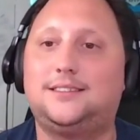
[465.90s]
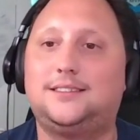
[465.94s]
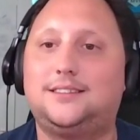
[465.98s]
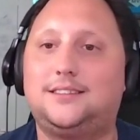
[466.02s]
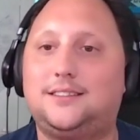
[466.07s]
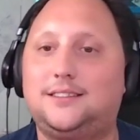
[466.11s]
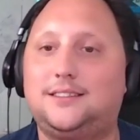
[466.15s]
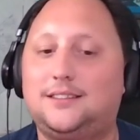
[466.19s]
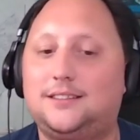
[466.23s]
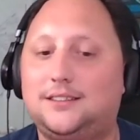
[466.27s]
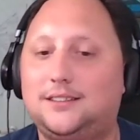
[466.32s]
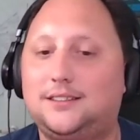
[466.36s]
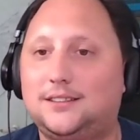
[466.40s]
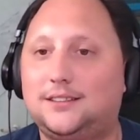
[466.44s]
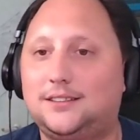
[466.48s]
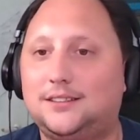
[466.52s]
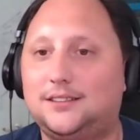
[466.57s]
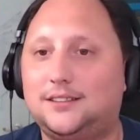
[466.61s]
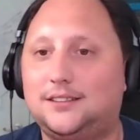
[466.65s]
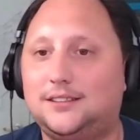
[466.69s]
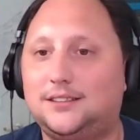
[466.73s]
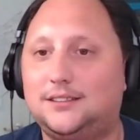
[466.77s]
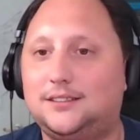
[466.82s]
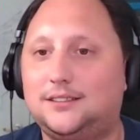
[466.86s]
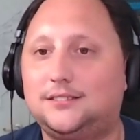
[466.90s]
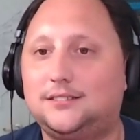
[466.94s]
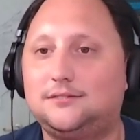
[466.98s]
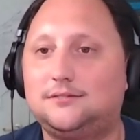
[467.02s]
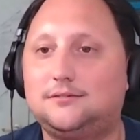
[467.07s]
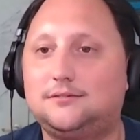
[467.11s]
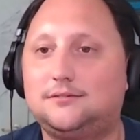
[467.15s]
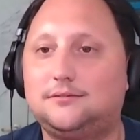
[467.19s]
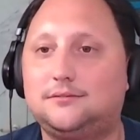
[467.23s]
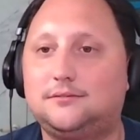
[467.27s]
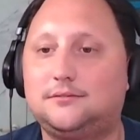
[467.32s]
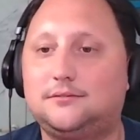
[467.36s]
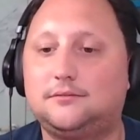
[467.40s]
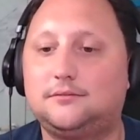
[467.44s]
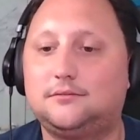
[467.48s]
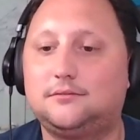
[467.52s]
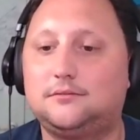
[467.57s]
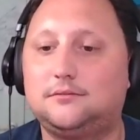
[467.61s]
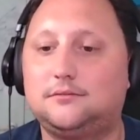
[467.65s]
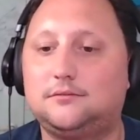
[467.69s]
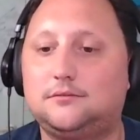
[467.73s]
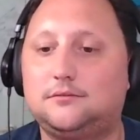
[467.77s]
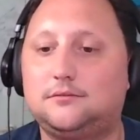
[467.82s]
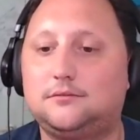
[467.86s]

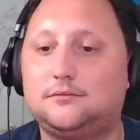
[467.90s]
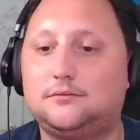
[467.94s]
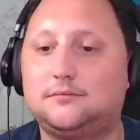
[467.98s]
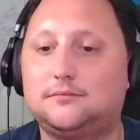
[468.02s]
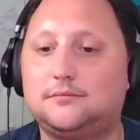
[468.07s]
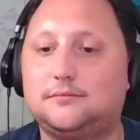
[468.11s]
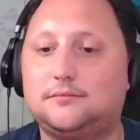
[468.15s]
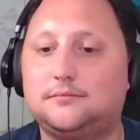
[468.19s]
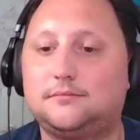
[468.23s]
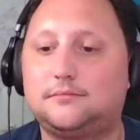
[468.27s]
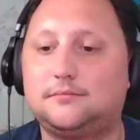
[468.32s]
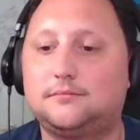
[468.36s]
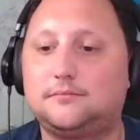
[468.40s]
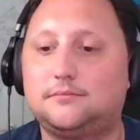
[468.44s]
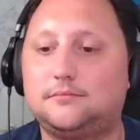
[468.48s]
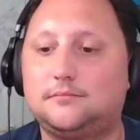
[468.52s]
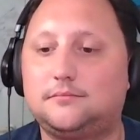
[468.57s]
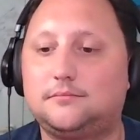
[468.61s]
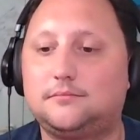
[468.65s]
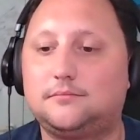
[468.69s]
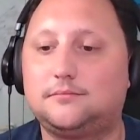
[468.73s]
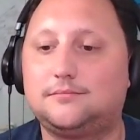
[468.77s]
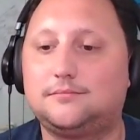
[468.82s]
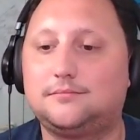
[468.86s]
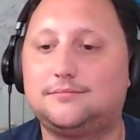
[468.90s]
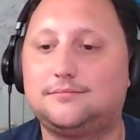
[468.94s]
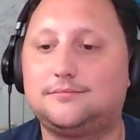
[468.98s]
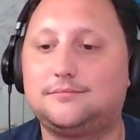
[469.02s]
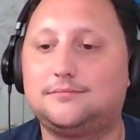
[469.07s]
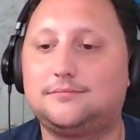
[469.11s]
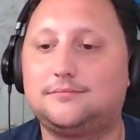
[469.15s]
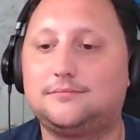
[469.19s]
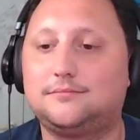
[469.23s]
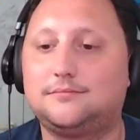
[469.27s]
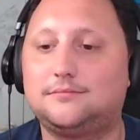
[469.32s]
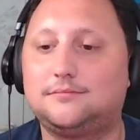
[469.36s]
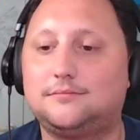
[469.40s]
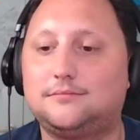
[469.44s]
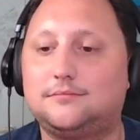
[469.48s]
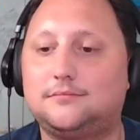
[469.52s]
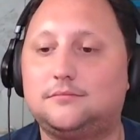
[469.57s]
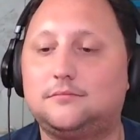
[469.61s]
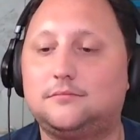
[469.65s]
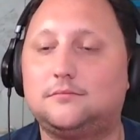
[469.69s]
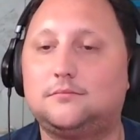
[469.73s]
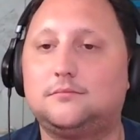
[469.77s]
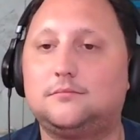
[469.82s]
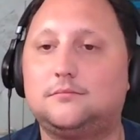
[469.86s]

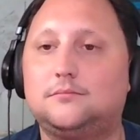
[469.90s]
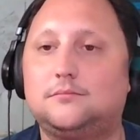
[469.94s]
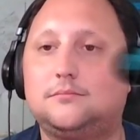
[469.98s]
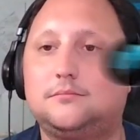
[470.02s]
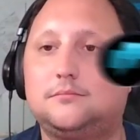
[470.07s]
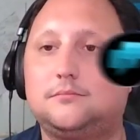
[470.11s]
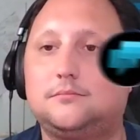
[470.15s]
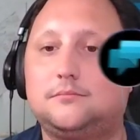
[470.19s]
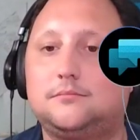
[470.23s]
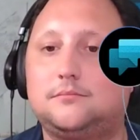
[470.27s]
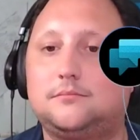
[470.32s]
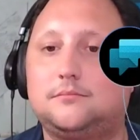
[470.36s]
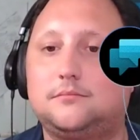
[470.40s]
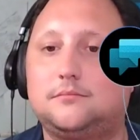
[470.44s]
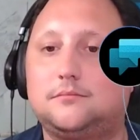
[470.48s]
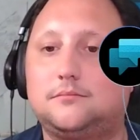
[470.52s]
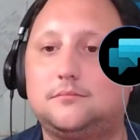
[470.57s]
(silent)